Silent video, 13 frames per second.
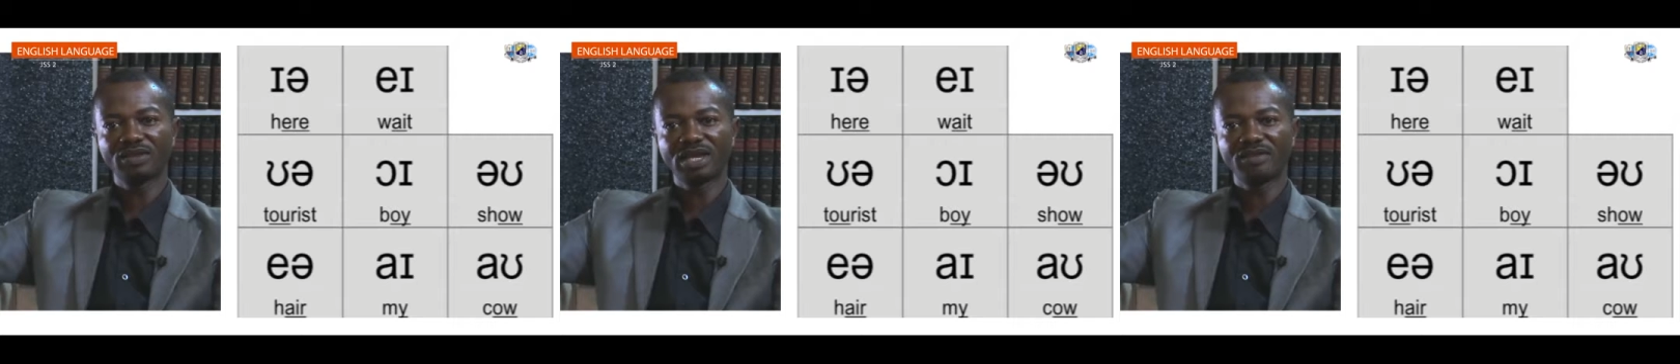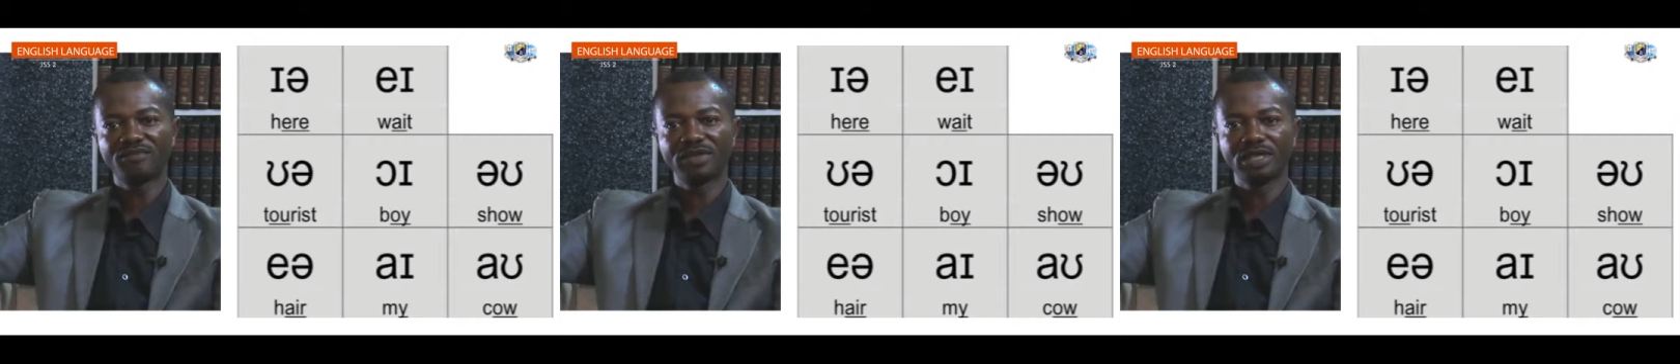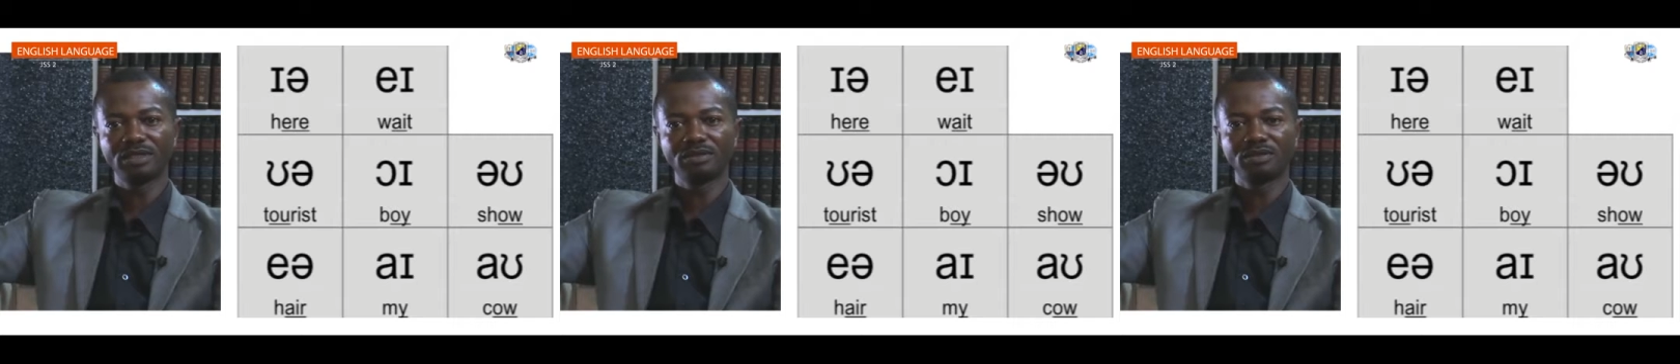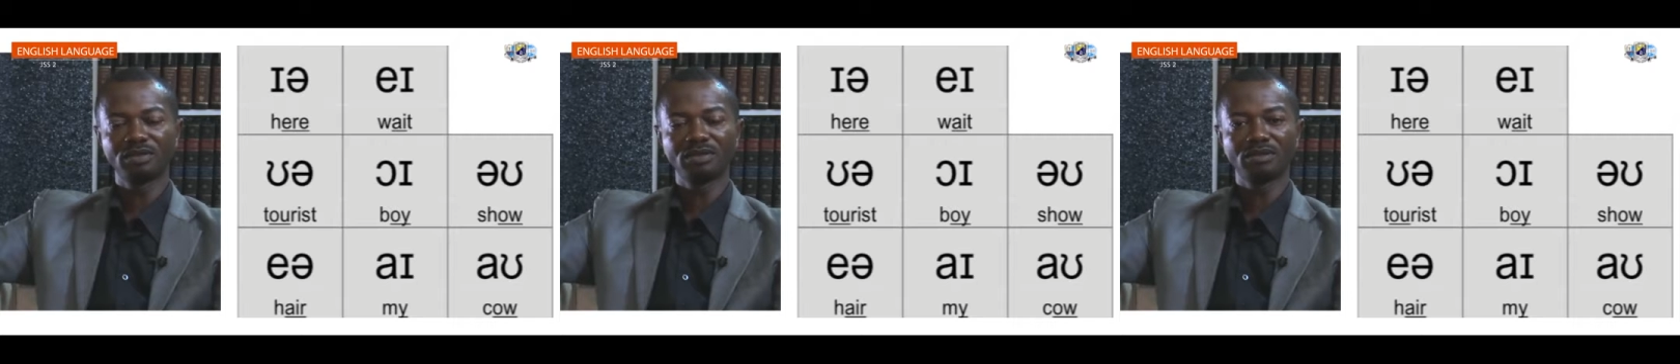you have
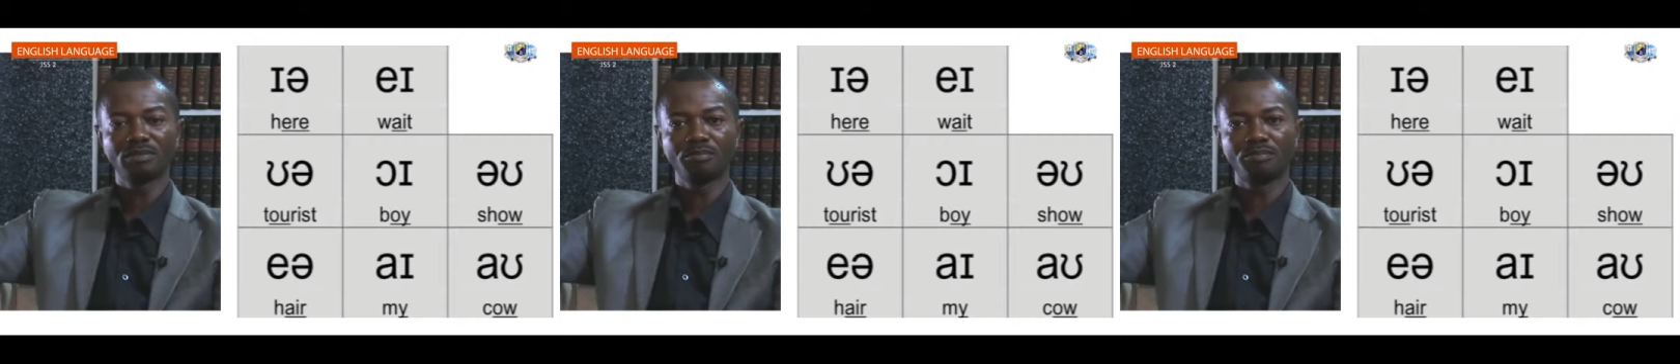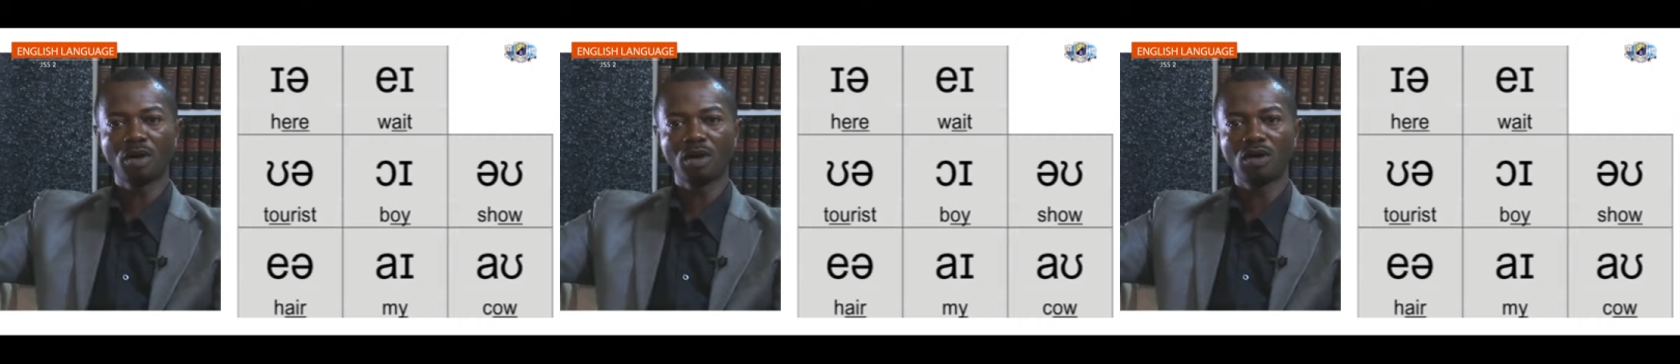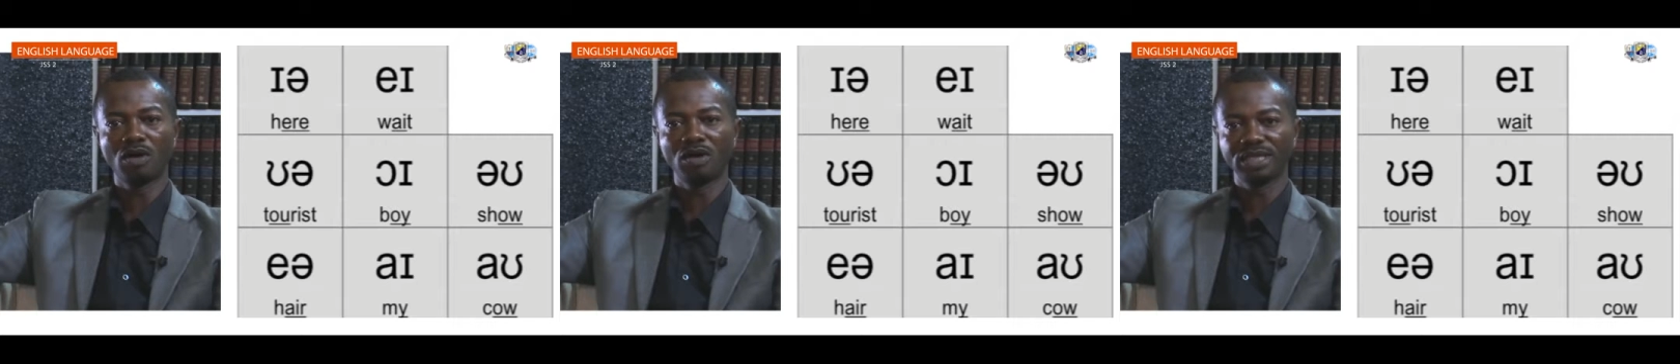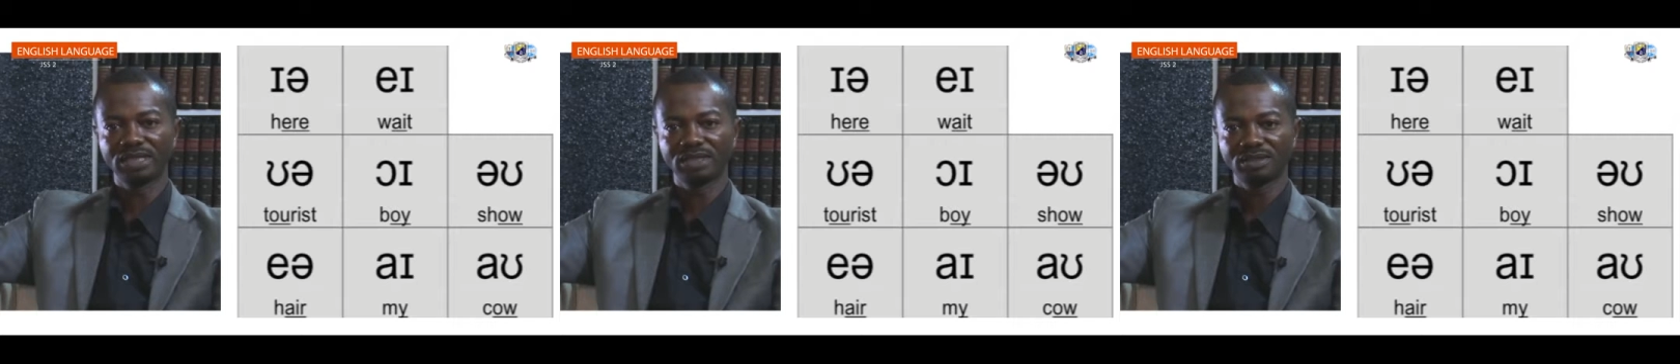in
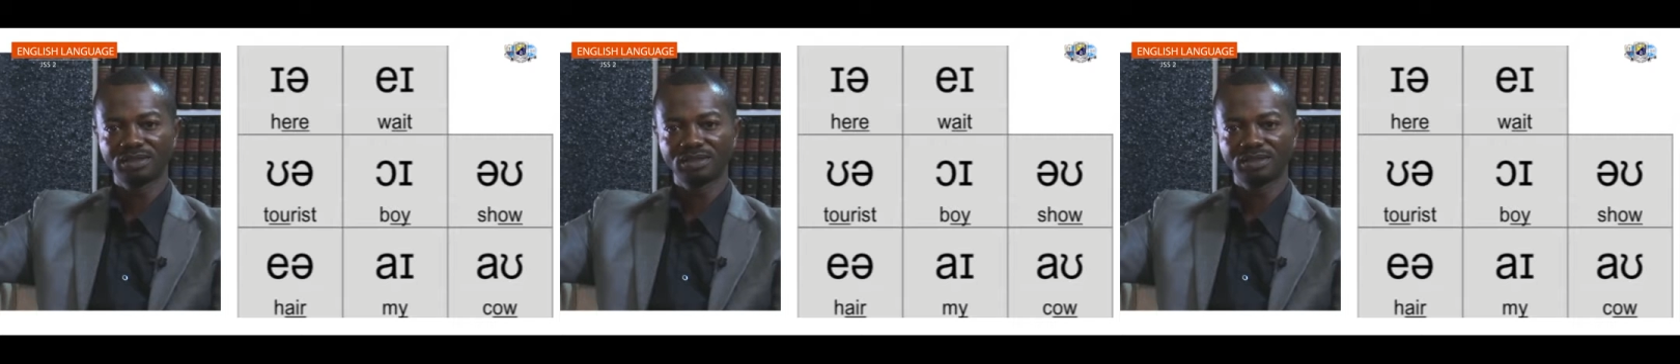boy